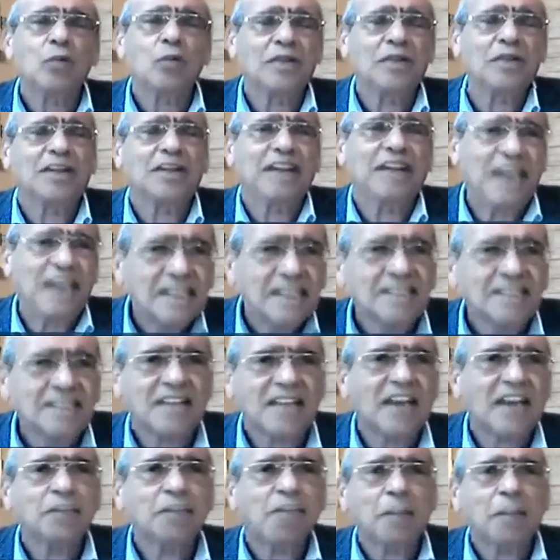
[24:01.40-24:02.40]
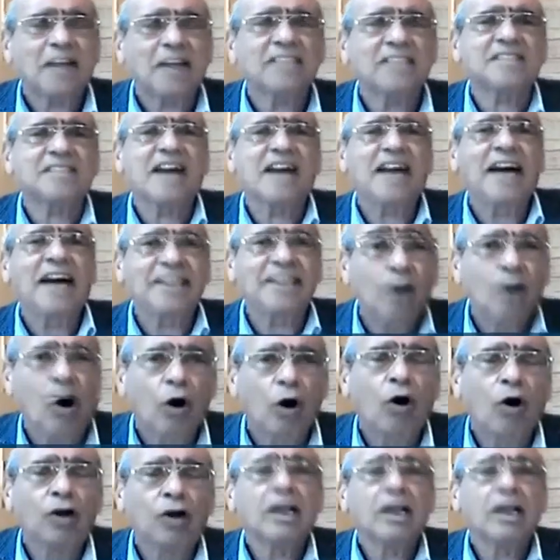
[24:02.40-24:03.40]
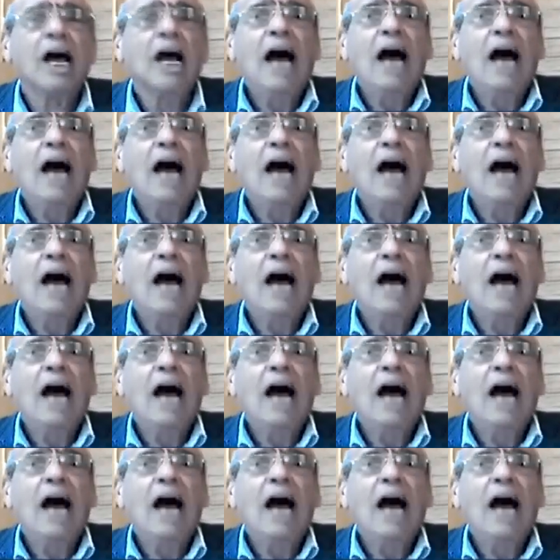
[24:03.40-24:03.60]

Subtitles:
whether inside Palestine or